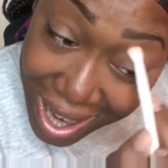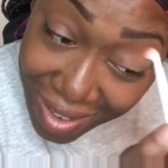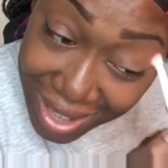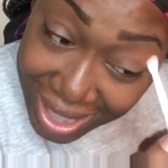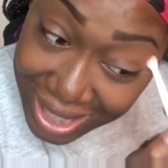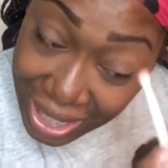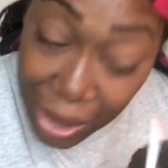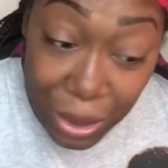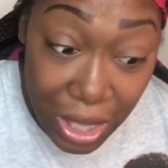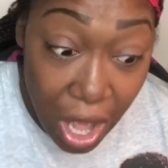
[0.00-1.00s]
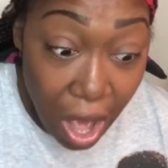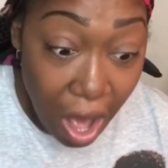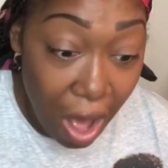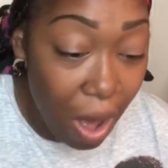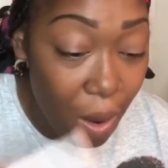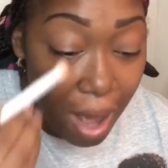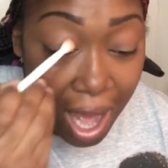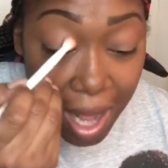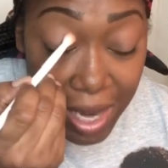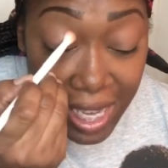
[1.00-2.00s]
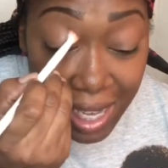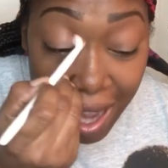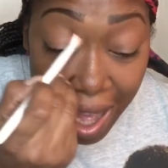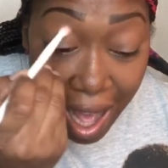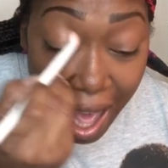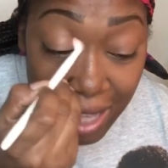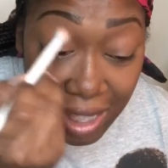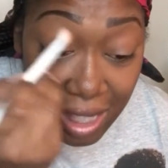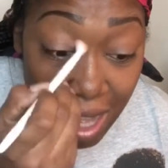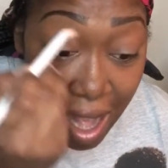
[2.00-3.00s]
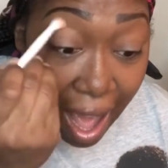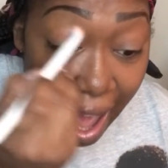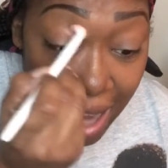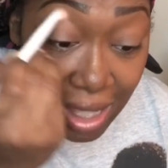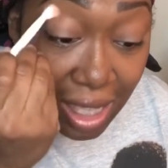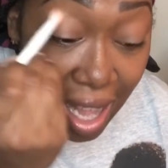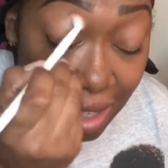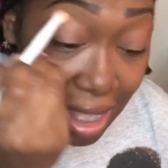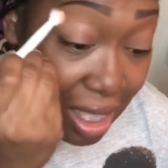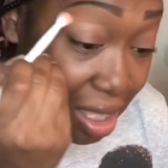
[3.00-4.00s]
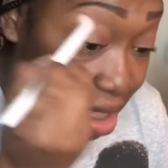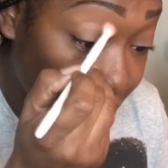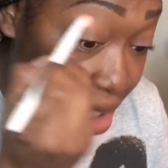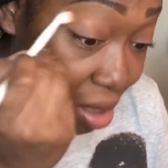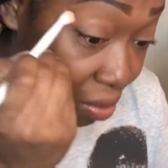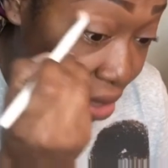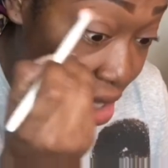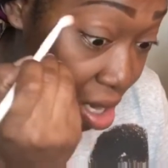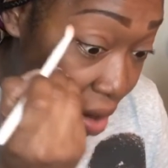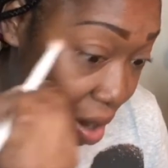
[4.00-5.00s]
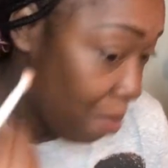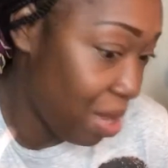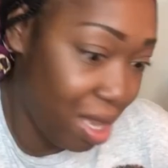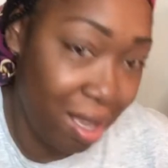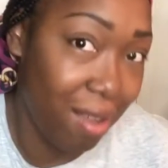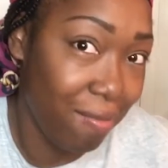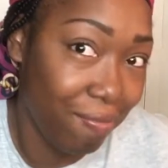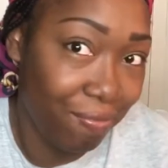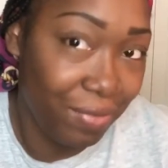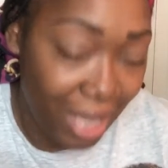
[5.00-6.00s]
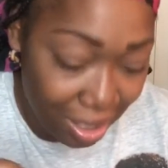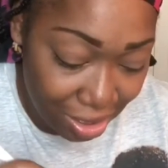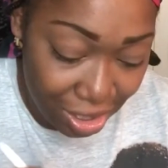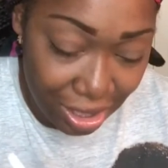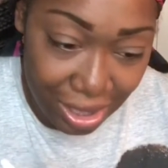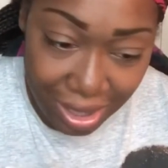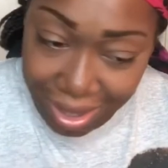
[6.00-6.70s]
have an excuse. Oh honey, I just have to get this for this video I'm making. That's just